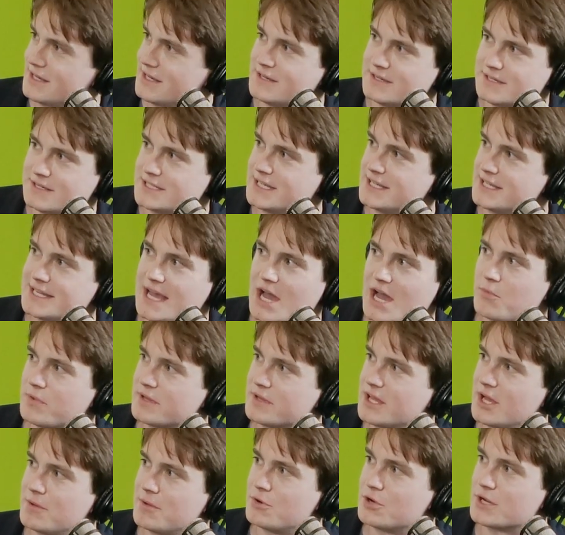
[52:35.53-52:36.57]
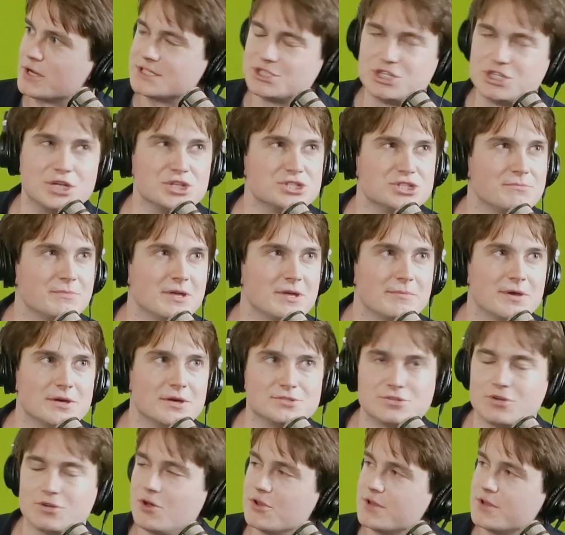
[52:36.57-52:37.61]
sit down with him or exchange some emails
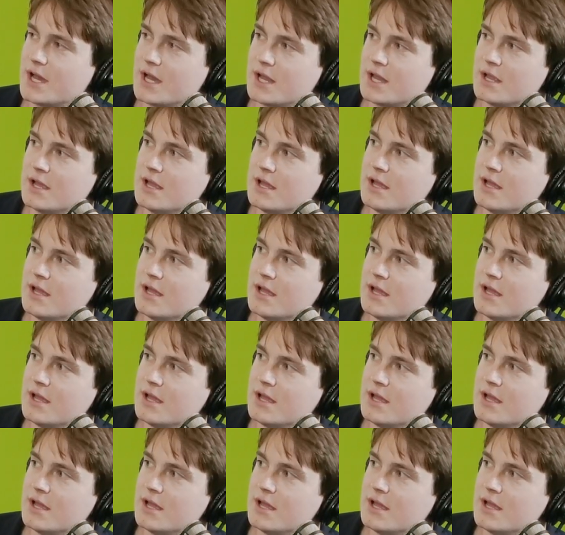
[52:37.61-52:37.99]
and all that.